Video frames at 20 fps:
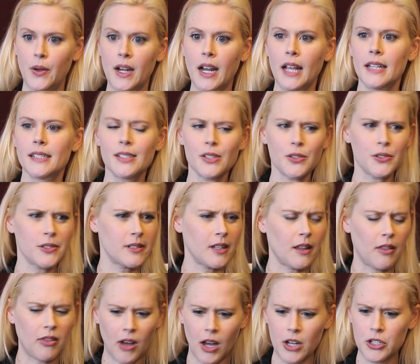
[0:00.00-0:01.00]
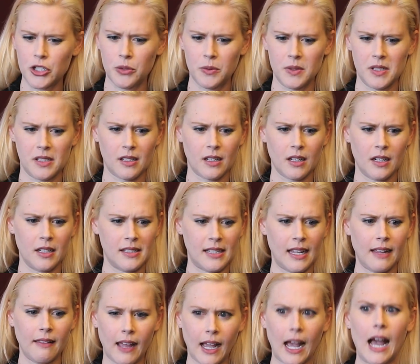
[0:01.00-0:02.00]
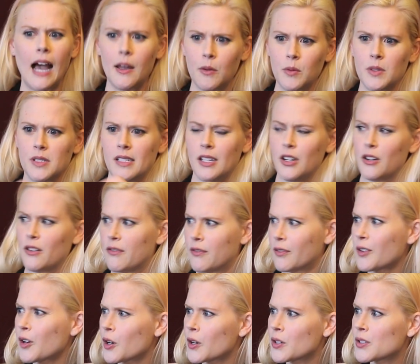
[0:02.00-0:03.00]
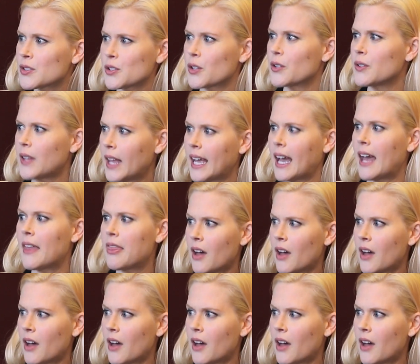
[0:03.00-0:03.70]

And I seriously thought she was going to say, like, I was here first, or like, I